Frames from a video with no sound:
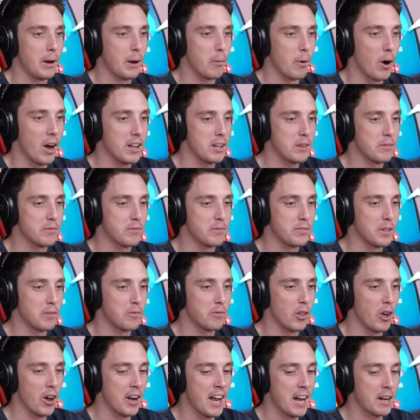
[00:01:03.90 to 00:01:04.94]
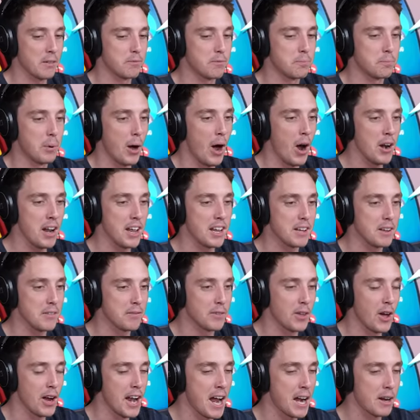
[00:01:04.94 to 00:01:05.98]
Wait, what? You've learned how to... Bodie,
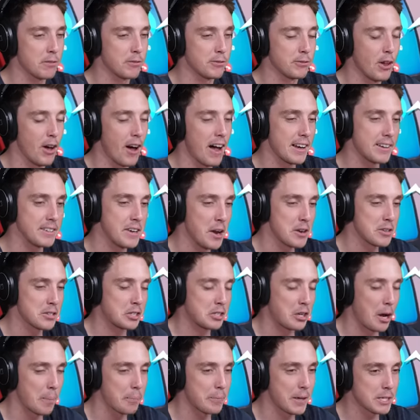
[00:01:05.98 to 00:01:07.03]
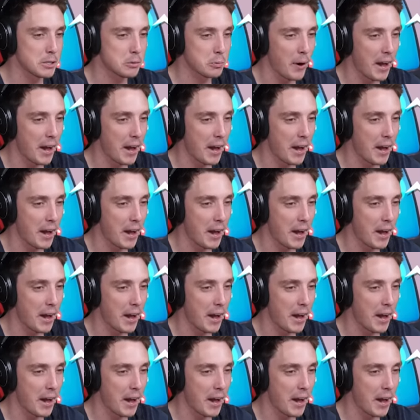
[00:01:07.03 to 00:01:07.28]
you've learned how to fly. No, stop. That's